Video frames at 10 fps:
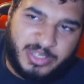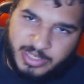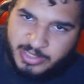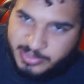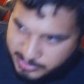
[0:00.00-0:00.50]
it
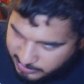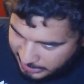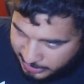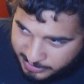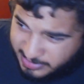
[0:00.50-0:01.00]

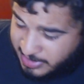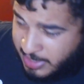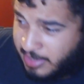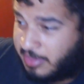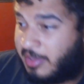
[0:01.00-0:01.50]
isn't
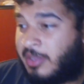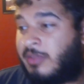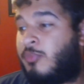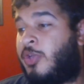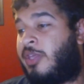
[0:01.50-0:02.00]

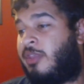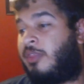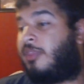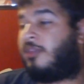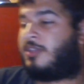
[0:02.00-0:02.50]
anything
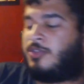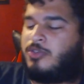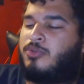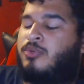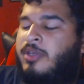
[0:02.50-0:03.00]
to
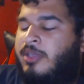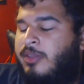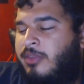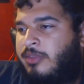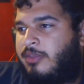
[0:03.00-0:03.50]
do
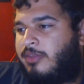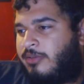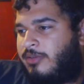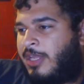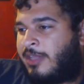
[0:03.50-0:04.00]
with
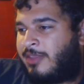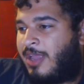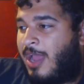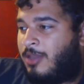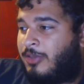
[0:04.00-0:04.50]
like the
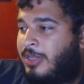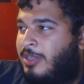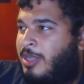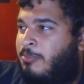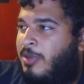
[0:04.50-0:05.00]
guy looking
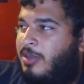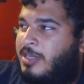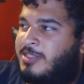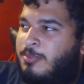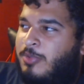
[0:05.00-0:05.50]
like Bak,
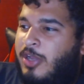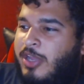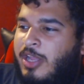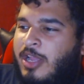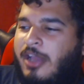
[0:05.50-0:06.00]
because
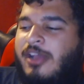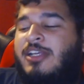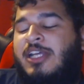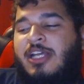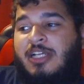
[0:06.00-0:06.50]

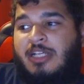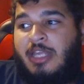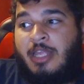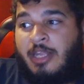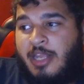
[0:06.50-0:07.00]

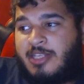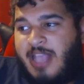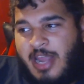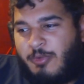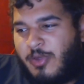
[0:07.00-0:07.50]
it is
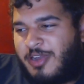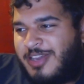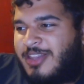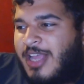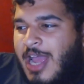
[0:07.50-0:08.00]
kind of weird that
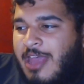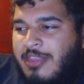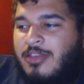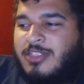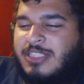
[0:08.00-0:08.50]
the guy that
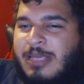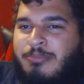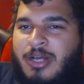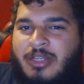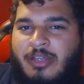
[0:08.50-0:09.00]
looks like
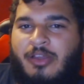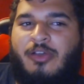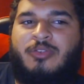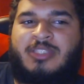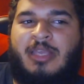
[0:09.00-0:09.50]
Bakugo
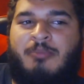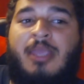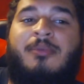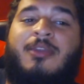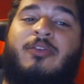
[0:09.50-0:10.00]
was like,
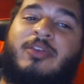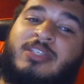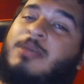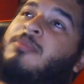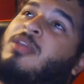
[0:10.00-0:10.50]
maybe there is
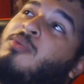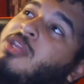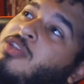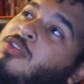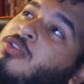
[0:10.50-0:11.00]
something we
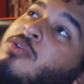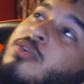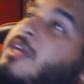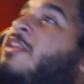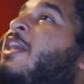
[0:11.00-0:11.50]
can do,
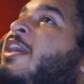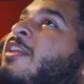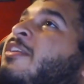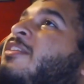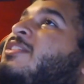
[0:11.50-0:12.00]
and
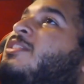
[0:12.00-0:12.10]
then